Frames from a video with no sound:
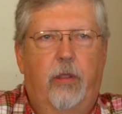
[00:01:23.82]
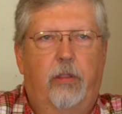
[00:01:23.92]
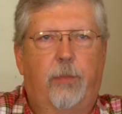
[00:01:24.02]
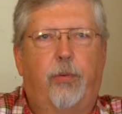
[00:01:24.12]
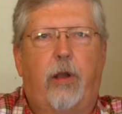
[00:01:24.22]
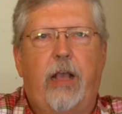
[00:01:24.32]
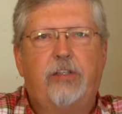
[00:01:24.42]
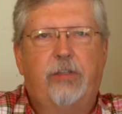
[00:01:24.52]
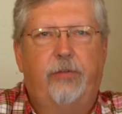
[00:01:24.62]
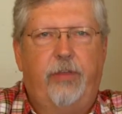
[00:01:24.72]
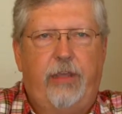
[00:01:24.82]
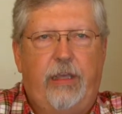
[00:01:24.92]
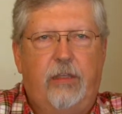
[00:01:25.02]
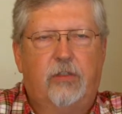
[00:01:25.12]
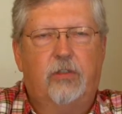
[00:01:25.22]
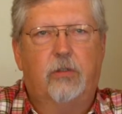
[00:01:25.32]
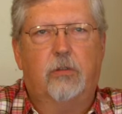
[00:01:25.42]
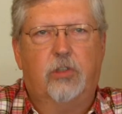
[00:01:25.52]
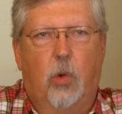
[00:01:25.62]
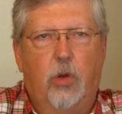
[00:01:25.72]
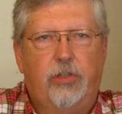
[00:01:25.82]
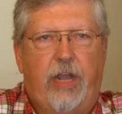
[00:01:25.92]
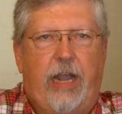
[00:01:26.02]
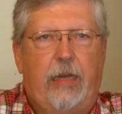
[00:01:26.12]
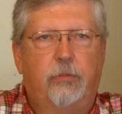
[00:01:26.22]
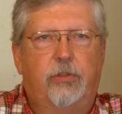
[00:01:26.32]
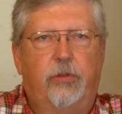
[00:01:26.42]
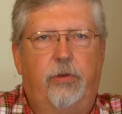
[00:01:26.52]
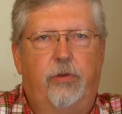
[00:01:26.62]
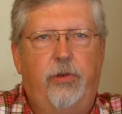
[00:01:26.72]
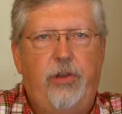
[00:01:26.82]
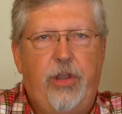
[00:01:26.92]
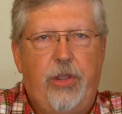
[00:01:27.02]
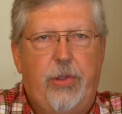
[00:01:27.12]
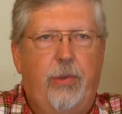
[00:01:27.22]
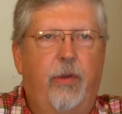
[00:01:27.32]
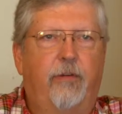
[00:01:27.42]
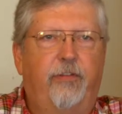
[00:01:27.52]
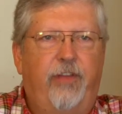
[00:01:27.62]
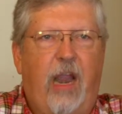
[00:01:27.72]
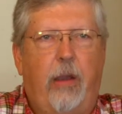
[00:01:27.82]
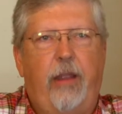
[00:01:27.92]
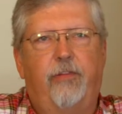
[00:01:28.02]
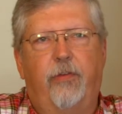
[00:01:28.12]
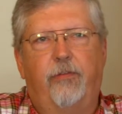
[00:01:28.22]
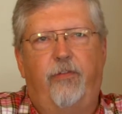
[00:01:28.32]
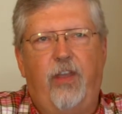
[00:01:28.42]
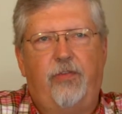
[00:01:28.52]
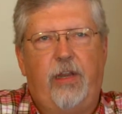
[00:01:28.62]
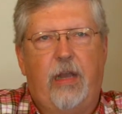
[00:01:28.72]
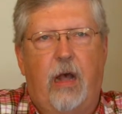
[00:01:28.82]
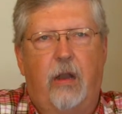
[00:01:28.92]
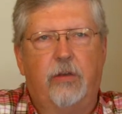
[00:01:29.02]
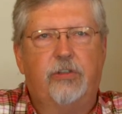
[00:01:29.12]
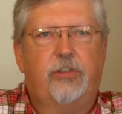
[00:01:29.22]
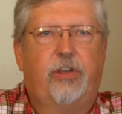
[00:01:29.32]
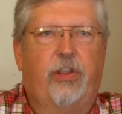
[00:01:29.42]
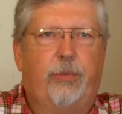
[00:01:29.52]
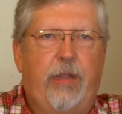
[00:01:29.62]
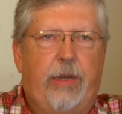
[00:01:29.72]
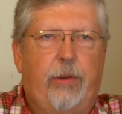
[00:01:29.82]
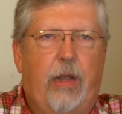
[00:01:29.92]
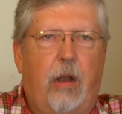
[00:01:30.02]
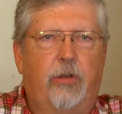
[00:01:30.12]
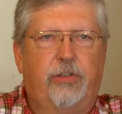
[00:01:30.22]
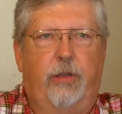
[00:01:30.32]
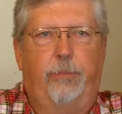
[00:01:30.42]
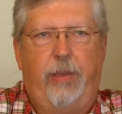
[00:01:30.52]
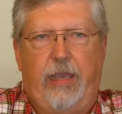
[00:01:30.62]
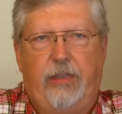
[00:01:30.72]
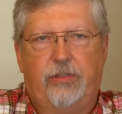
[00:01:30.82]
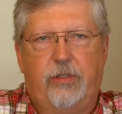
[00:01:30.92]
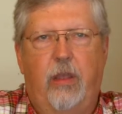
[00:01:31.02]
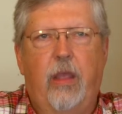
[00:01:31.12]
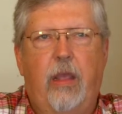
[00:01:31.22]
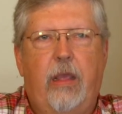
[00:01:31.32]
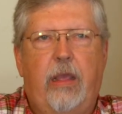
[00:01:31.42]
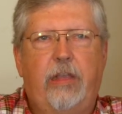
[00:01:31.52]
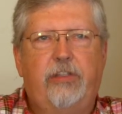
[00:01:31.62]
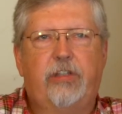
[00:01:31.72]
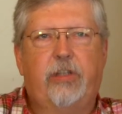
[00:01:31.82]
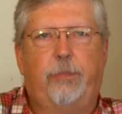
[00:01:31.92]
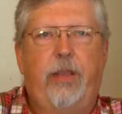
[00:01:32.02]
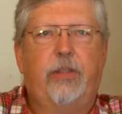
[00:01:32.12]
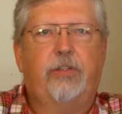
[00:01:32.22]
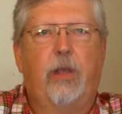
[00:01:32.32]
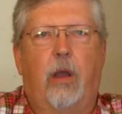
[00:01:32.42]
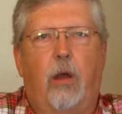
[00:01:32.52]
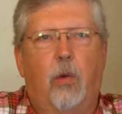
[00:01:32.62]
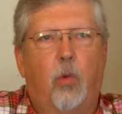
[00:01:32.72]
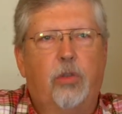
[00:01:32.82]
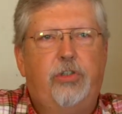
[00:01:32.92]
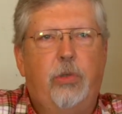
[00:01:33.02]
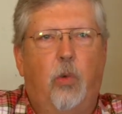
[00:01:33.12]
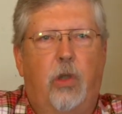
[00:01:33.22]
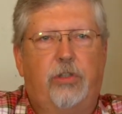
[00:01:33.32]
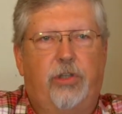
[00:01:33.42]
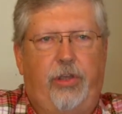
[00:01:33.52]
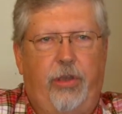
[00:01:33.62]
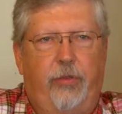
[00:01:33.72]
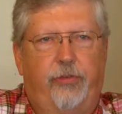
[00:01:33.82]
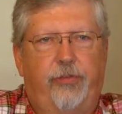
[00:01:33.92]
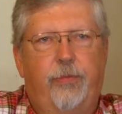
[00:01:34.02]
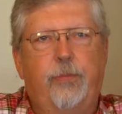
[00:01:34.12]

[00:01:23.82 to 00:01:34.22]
The price of these storage items, new, vary from $50 to $300 a piece. It just depends on what you want to use.